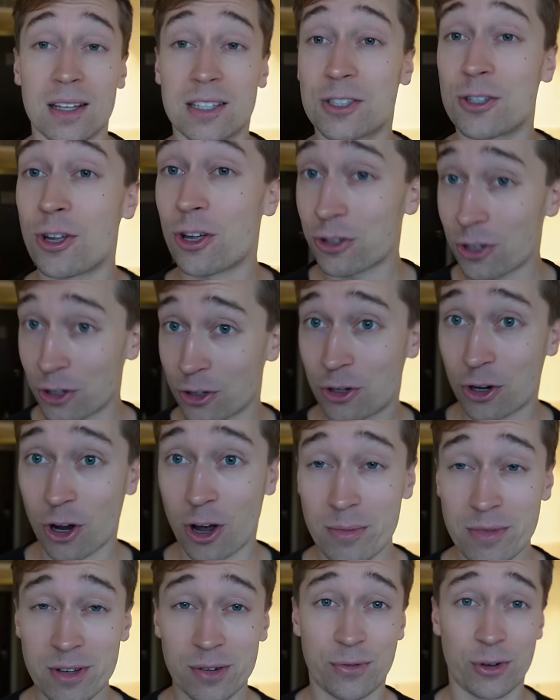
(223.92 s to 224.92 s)
It's not
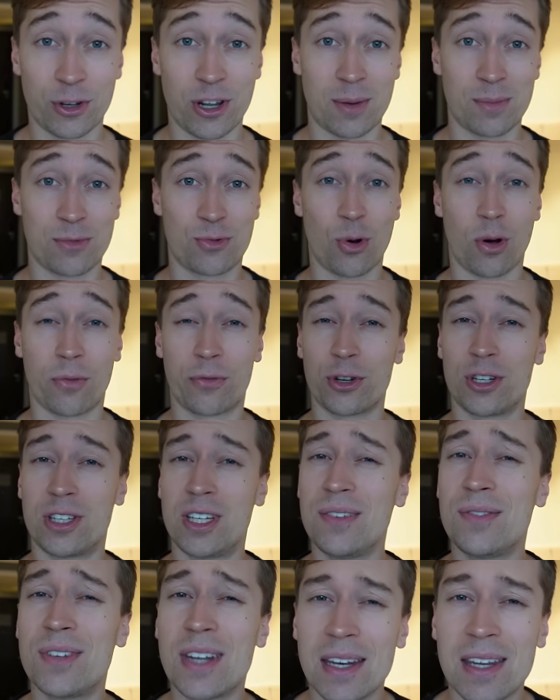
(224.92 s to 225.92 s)
uncommon for them to offer
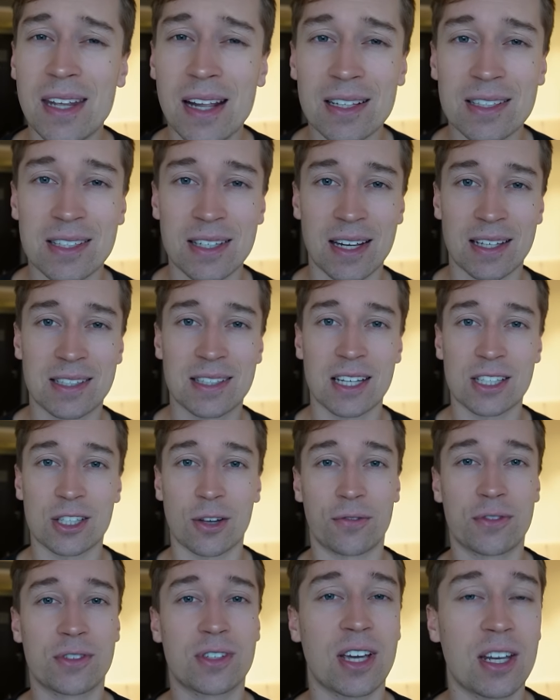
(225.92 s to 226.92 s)
dividend yields in
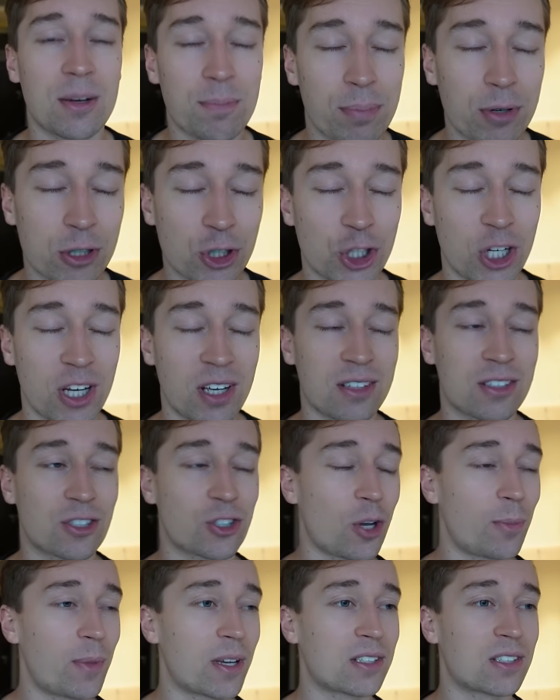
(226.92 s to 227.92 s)
excess of 10%.
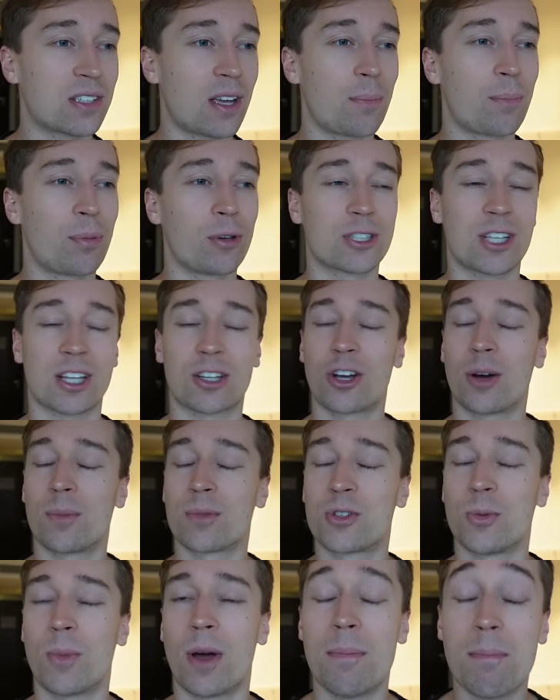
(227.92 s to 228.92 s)
Some examples that
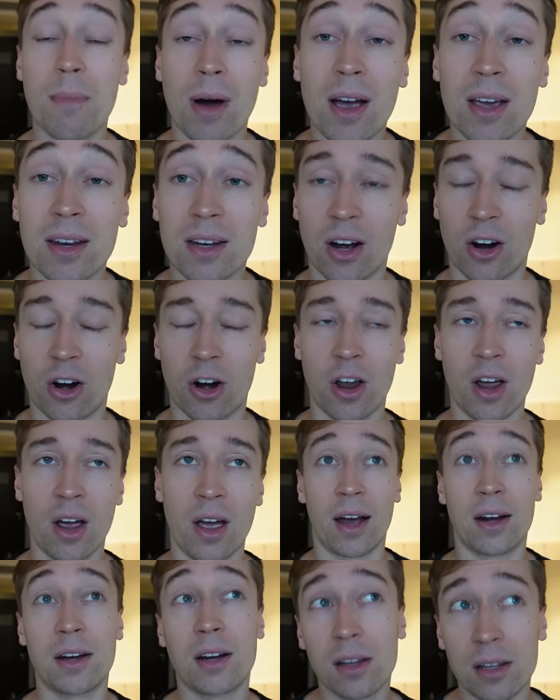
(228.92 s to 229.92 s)
come to my mind are
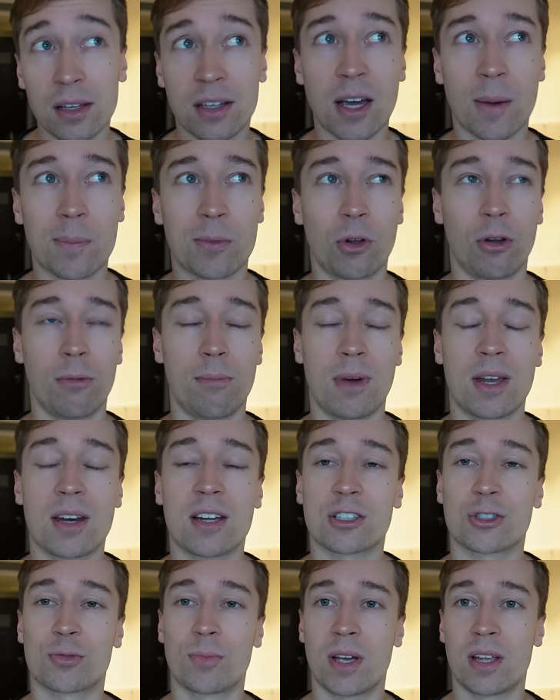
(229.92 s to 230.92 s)
Annaly Capital
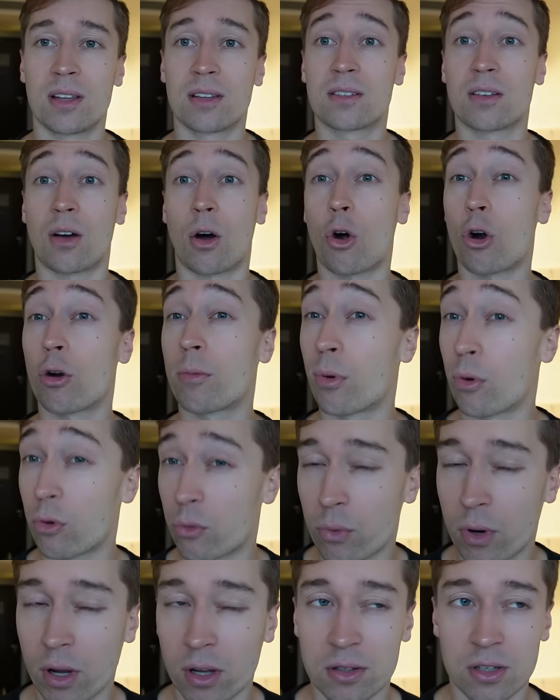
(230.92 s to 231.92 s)
Management,
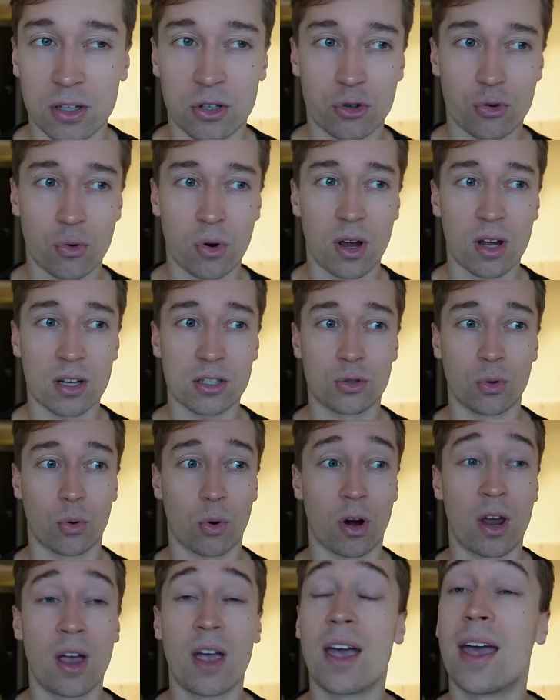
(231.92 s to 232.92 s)
Arbor Realty Trust,
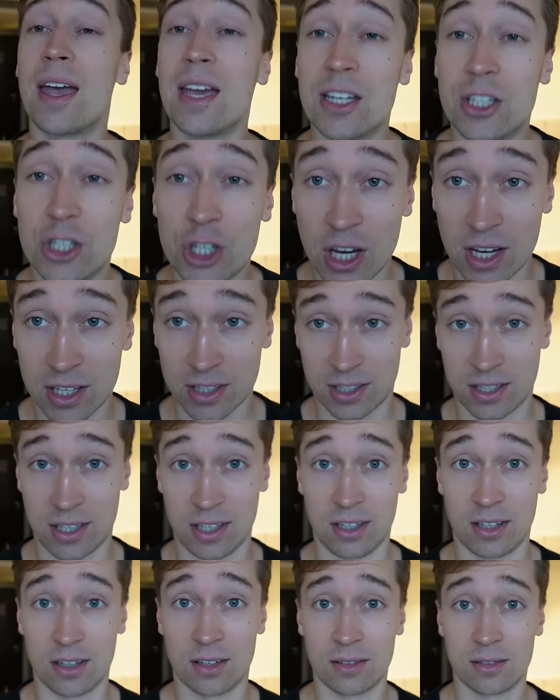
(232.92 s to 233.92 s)
or
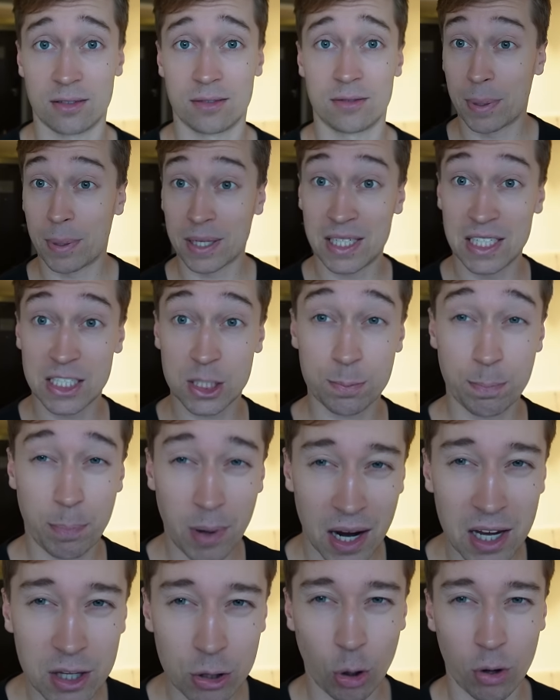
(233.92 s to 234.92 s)
AGNC. But
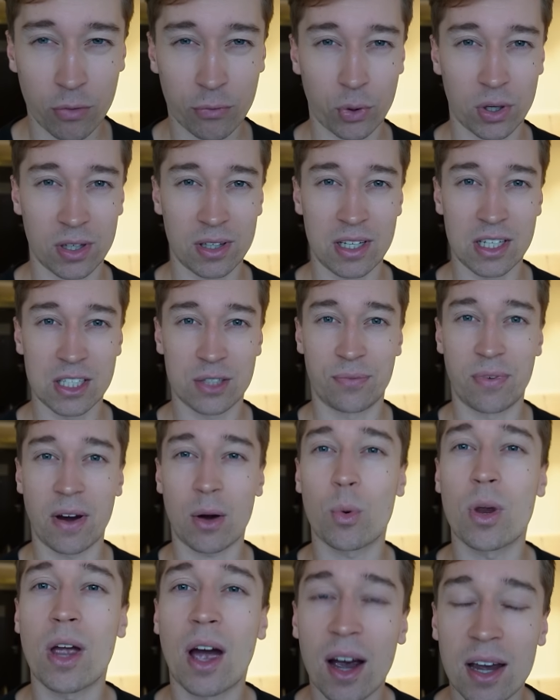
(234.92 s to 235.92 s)
despite offering these
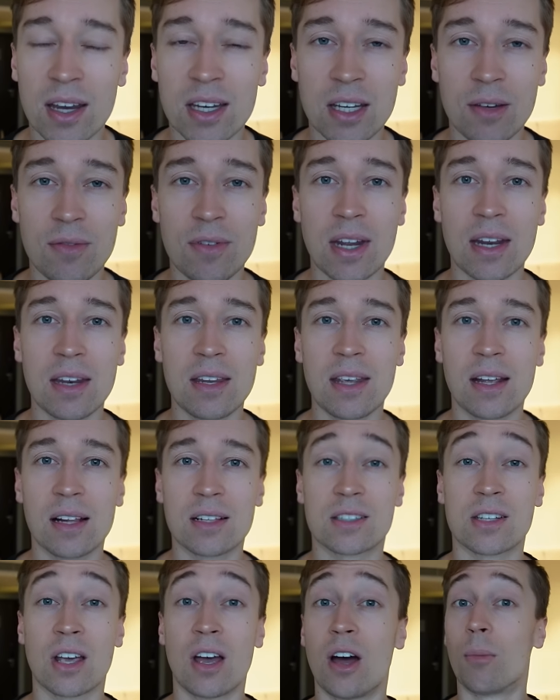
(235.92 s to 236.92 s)
very high dividend
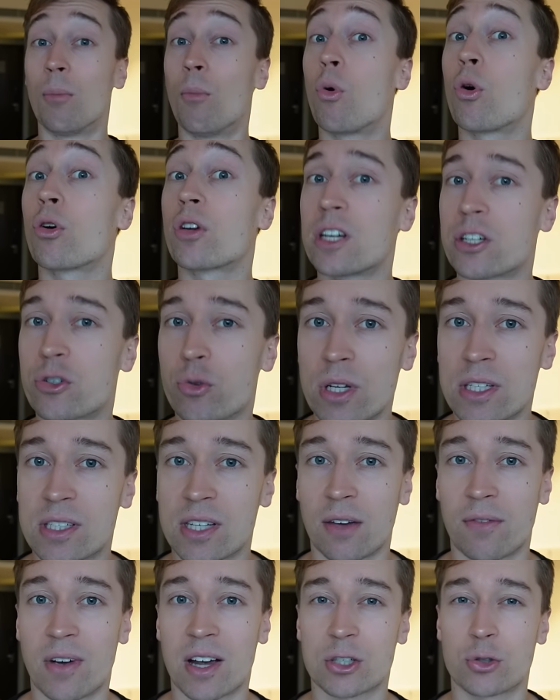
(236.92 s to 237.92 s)
yields, mortgage
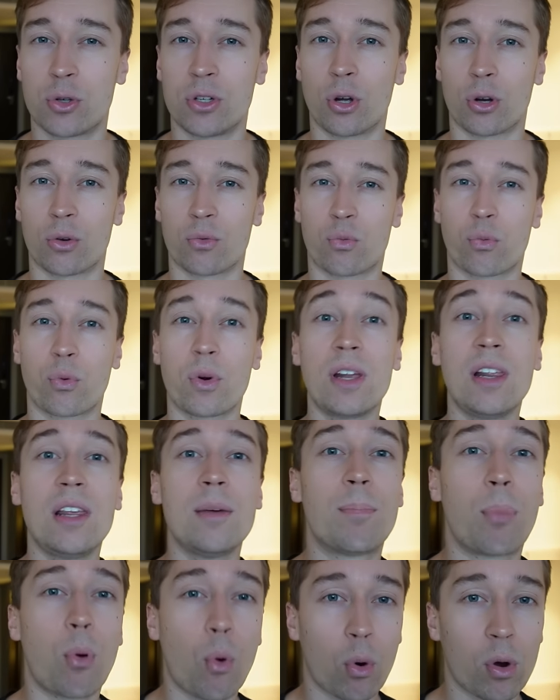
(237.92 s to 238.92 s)
REITs have actually done
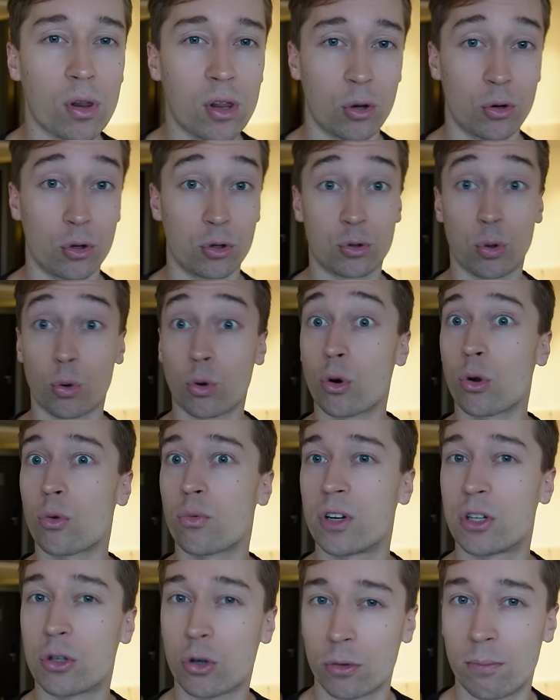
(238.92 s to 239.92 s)
really poorly on a
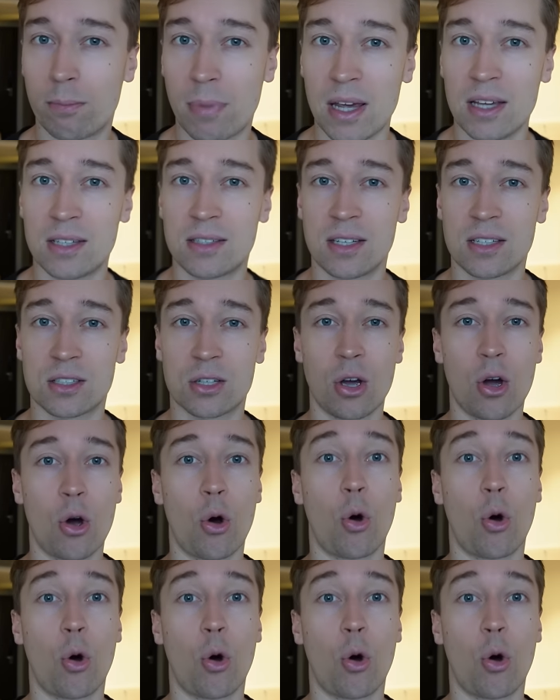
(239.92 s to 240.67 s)
total return basis